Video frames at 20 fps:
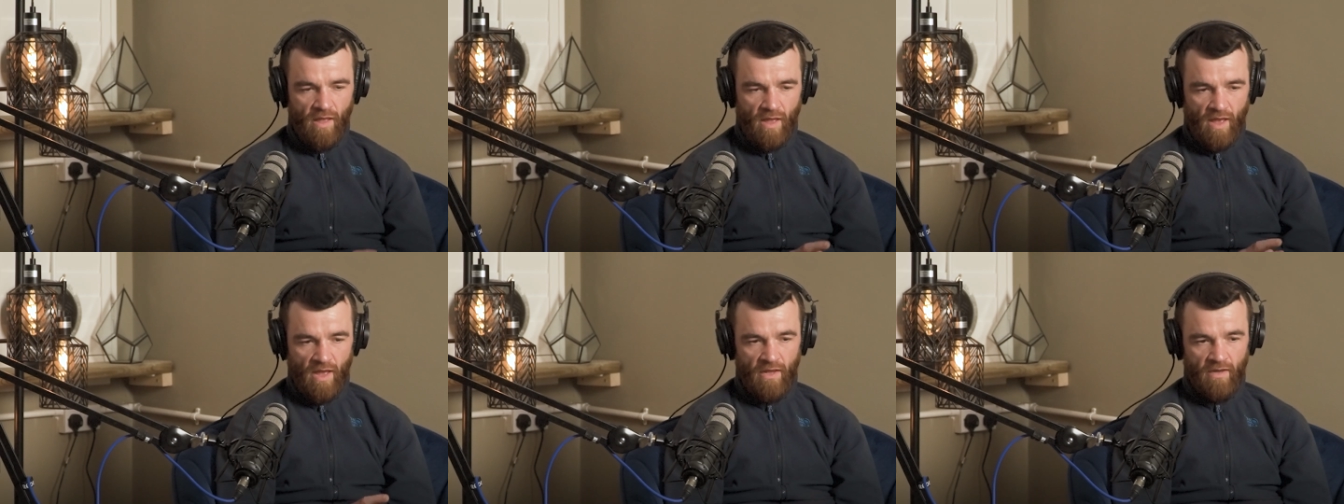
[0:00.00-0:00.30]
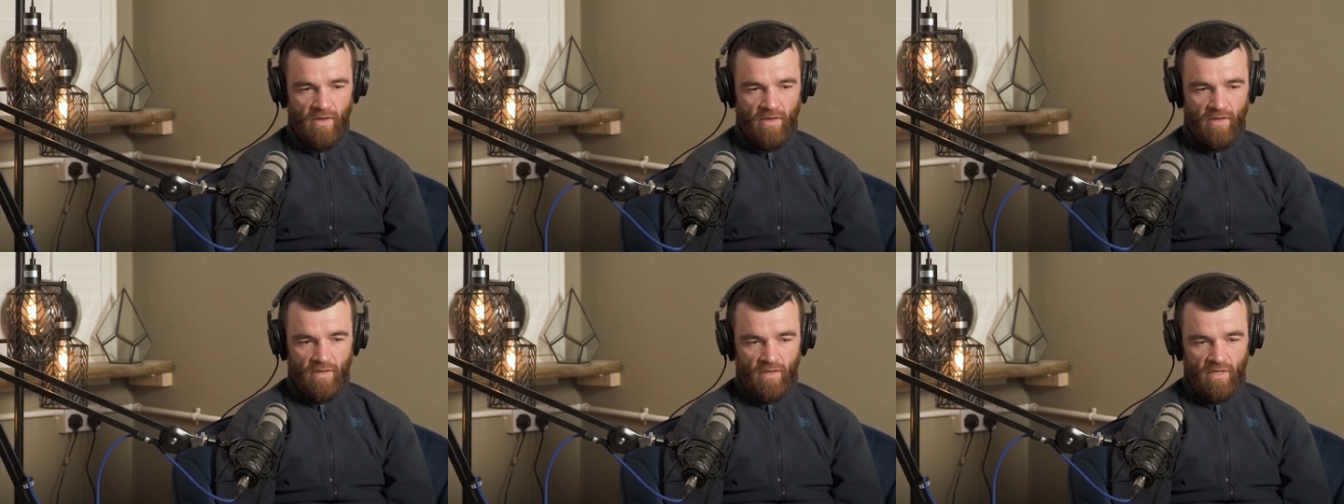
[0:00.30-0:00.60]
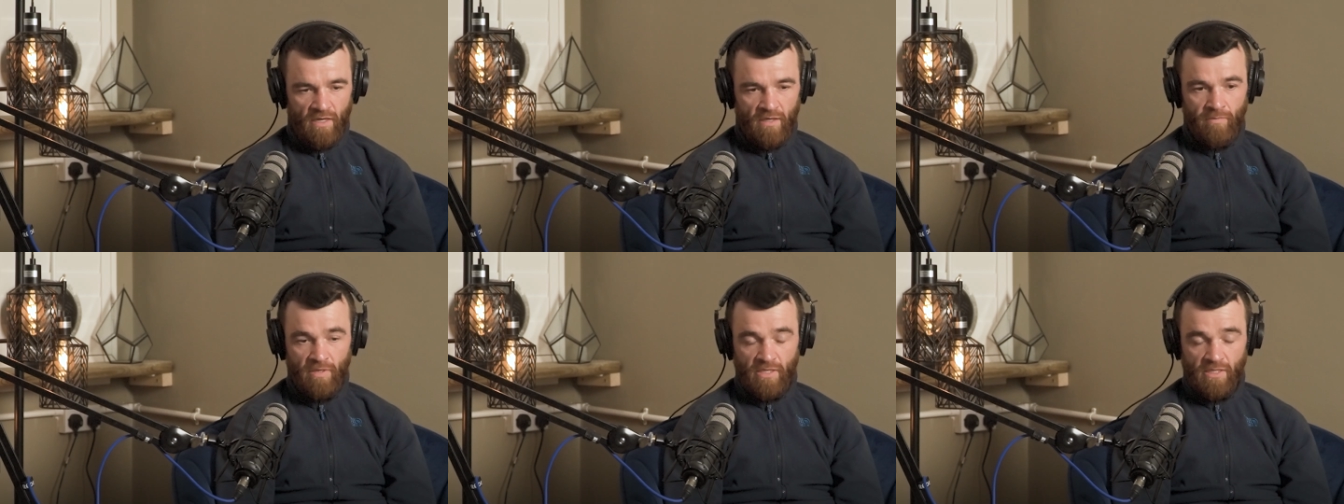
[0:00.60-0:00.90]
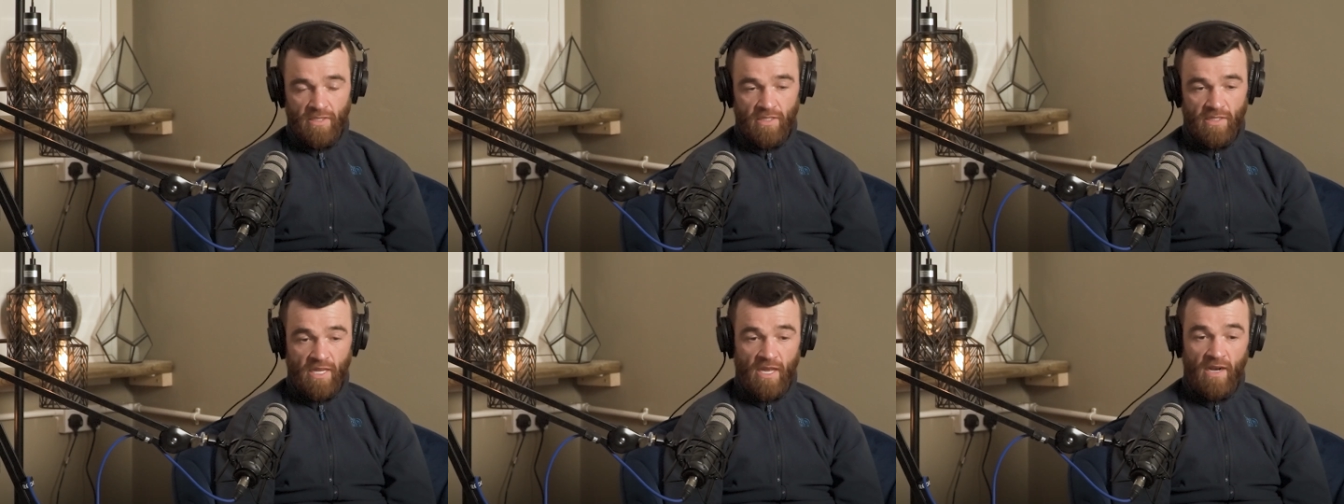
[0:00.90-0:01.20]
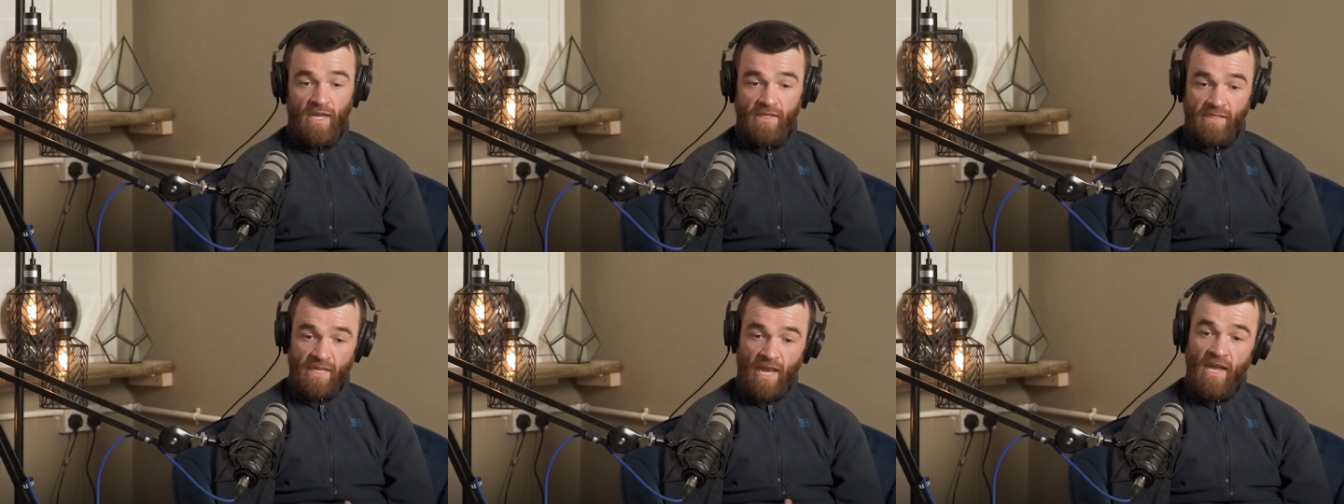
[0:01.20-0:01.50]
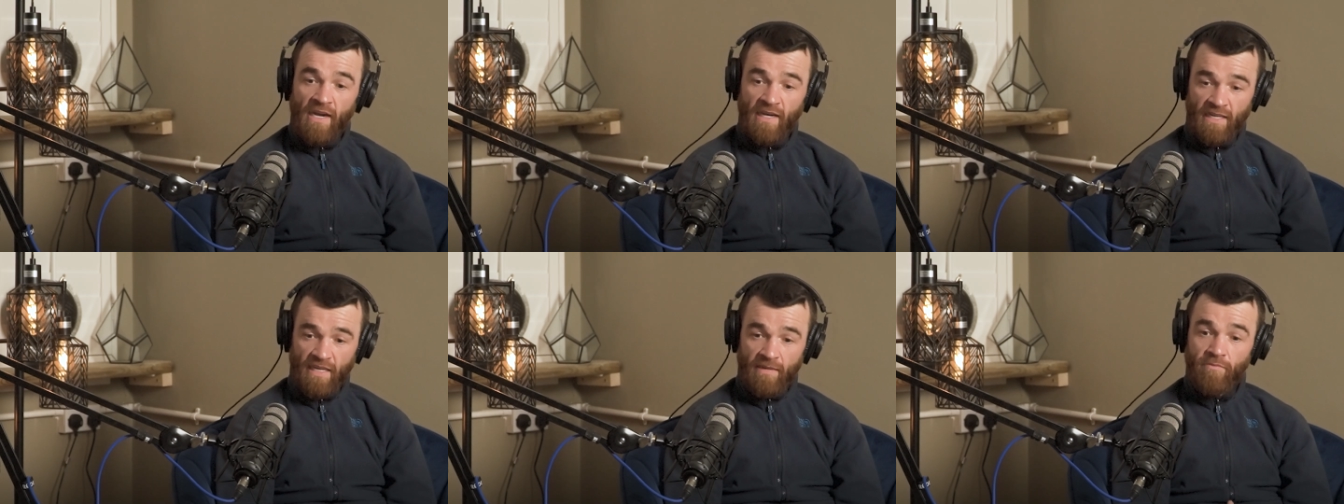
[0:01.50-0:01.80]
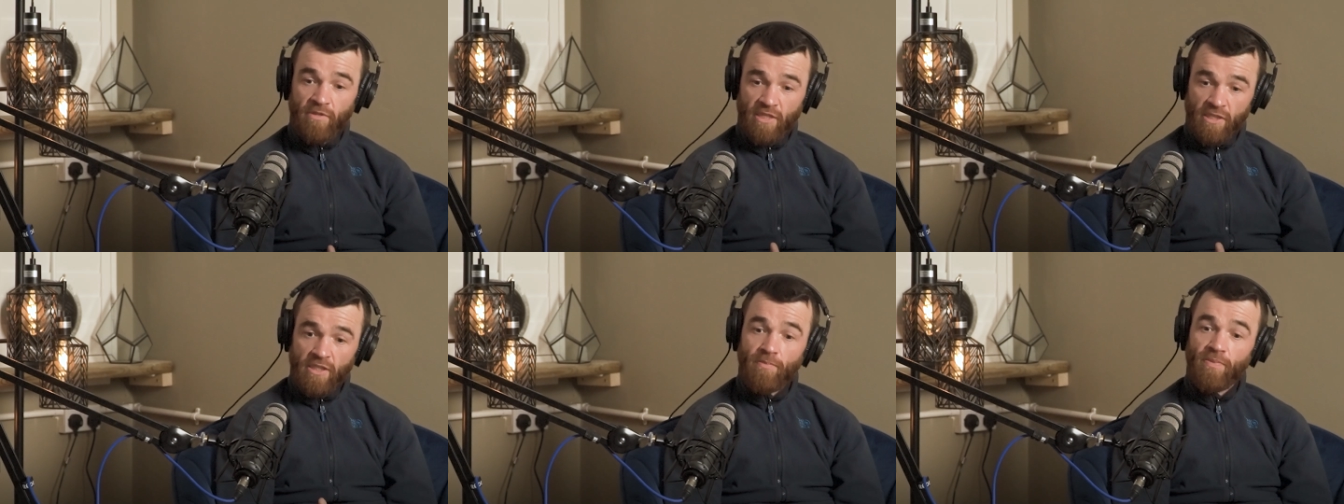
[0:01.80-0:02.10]
and in the midst of that, lad,
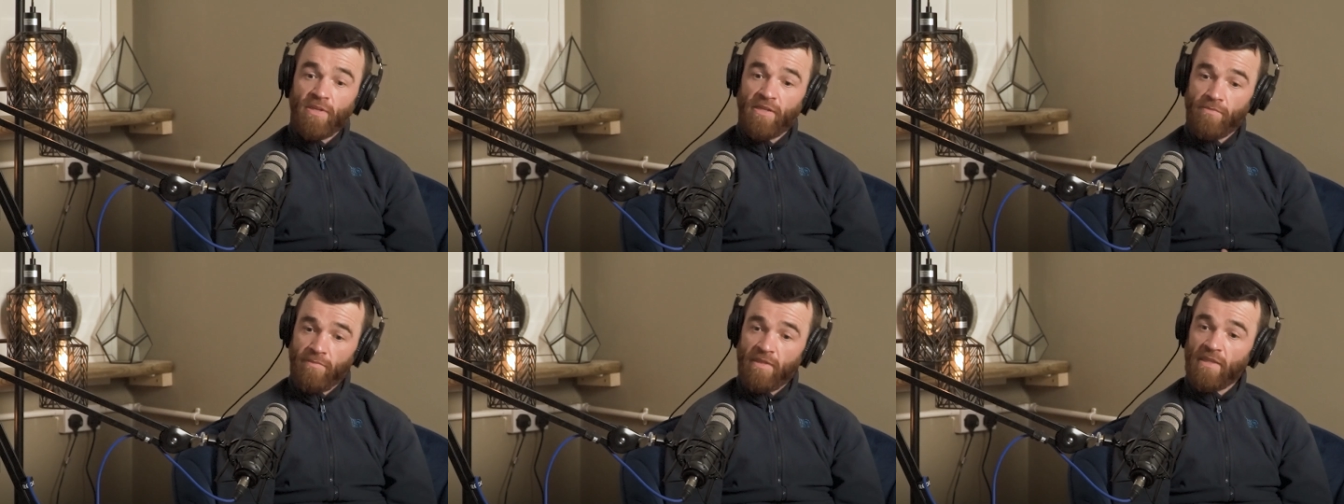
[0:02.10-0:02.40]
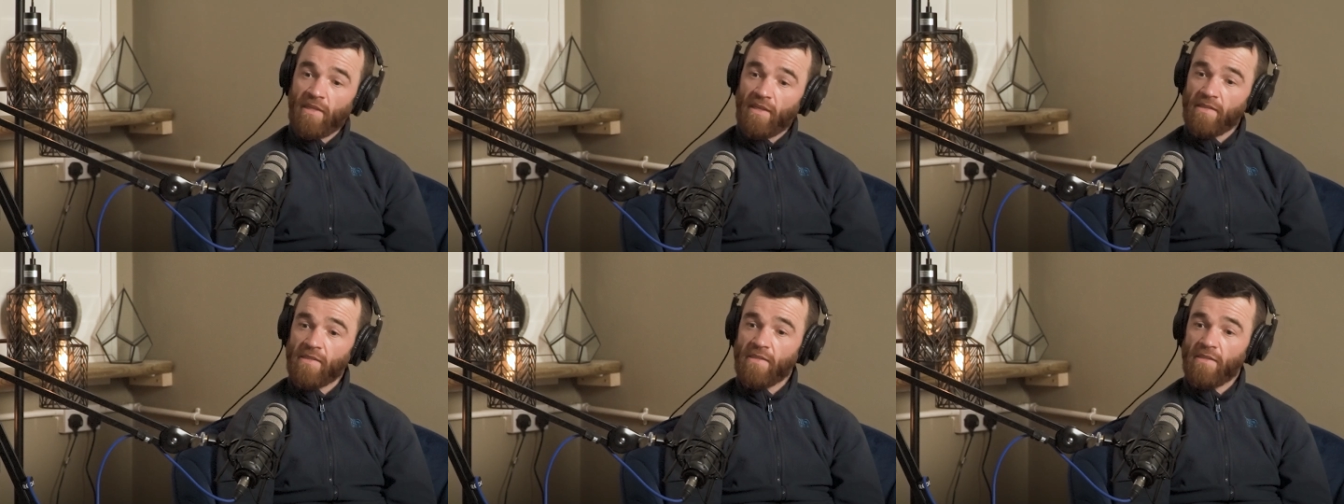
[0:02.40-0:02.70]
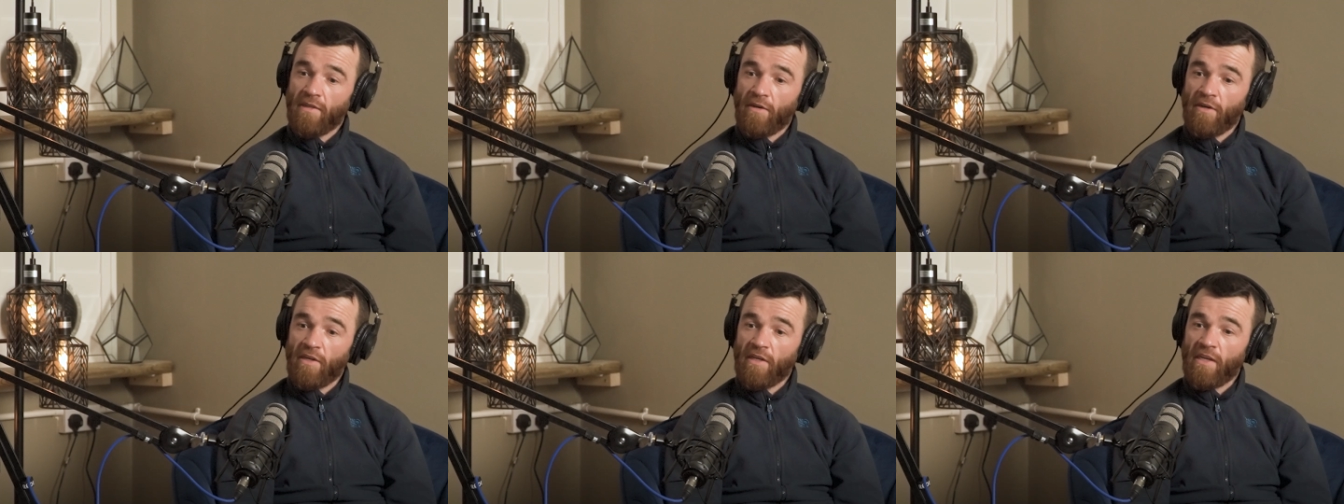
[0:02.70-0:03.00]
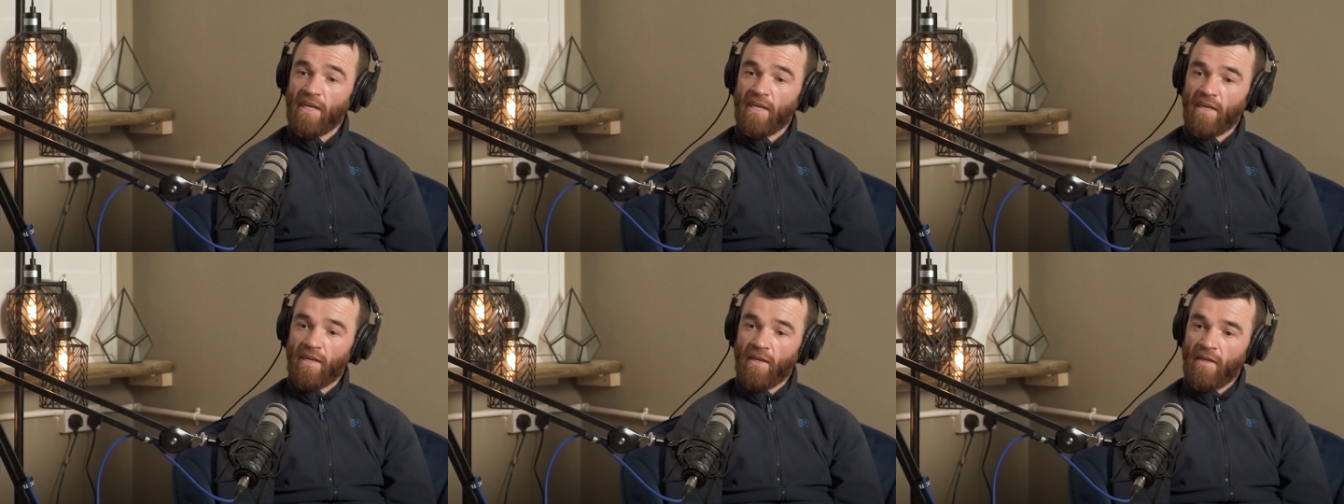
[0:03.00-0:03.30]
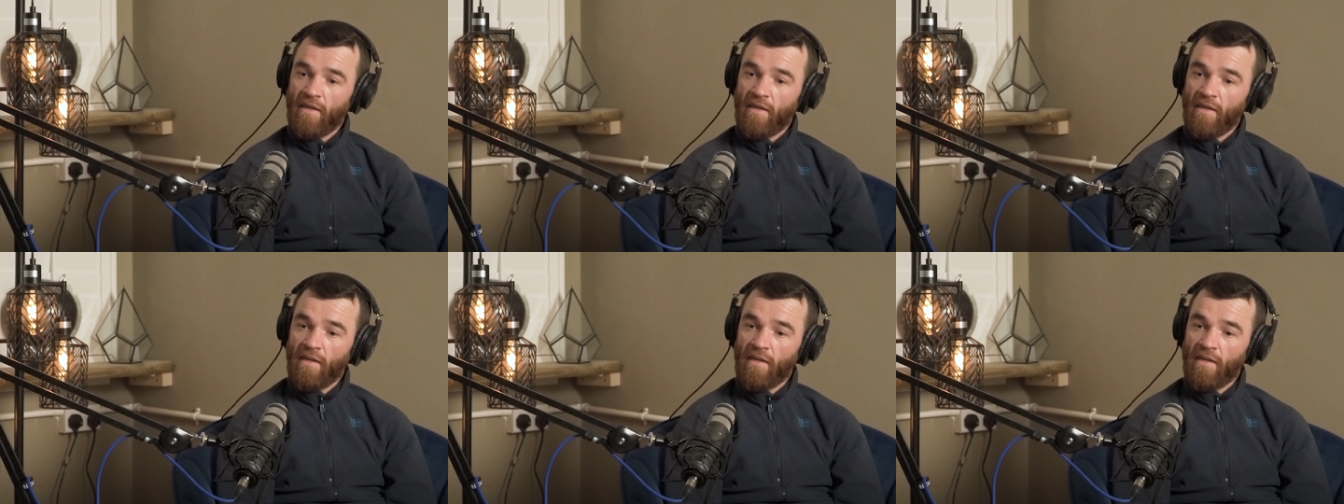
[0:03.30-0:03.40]
Liam disciplined me, lad, you know, like